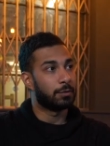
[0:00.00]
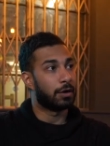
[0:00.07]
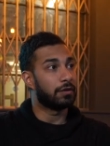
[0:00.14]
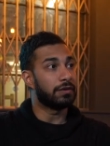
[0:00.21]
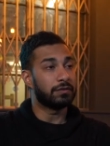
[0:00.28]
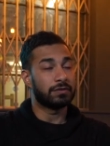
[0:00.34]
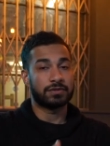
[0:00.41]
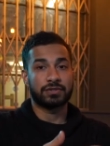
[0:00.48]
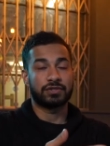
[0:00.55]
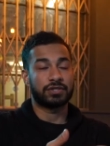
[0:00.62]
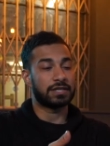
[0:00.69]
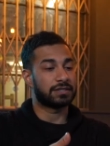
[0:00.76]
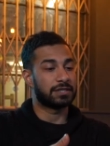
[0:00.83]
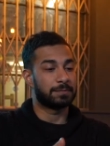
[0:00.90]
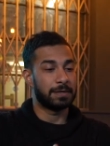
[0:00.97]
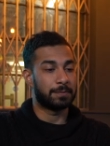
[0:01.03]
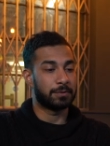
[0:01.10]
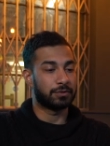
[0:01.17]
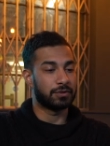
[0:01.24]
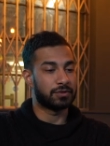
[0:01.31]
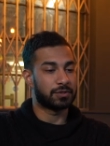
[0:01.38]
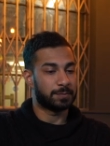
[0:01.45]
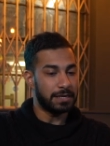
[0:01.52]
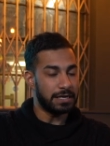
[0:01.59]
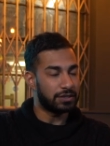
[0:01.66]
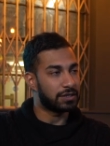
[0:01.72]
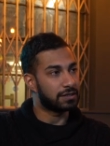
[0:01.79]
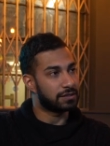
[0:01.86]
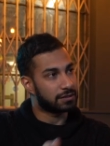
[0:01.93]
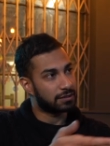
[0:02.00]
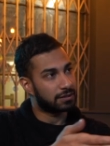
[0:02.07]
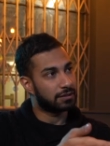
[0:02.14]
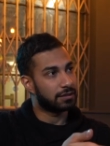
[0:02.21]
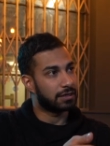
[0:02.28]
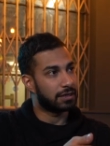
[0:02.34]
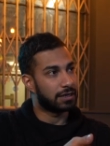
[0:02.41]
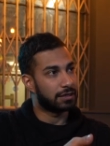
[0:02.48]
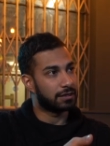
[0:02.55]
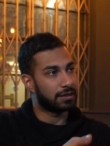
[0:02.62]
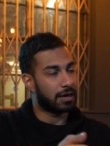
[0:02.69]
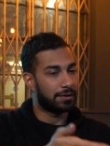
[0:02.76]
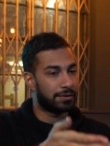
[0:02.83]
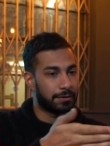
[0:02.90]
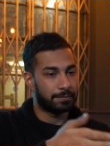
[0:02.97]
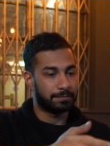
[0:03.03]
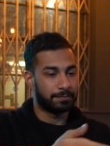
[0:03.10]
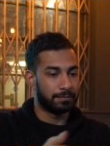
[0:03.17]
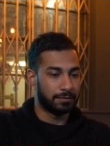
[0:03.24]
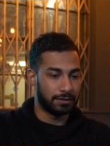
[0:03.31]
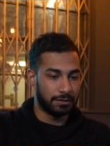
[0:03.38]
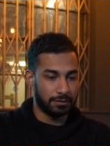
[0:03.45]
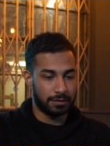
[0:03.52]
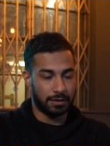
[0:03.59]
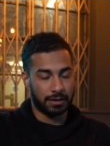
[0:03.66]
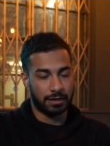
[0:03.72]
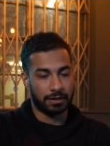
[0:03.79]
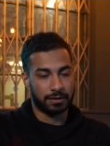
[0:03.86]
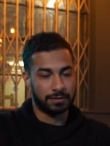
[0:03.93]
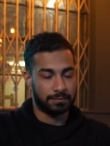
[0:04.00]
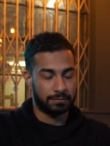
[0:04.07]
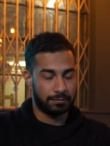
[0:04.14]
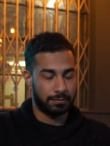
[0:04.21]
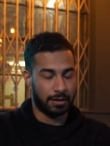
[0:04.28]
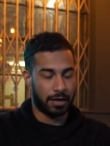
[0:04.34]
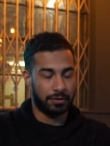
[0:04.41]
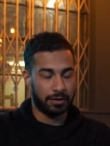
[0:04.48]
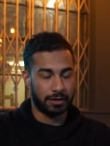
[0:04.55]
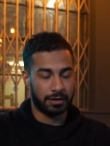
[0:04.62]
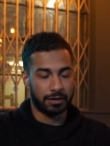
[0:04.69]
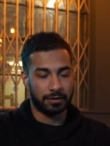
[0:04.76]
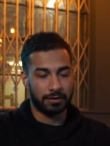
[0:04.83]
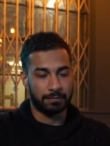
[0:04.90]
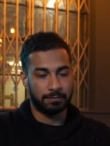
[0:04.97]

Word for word: Well, I even suggested people do speeches in other uh, other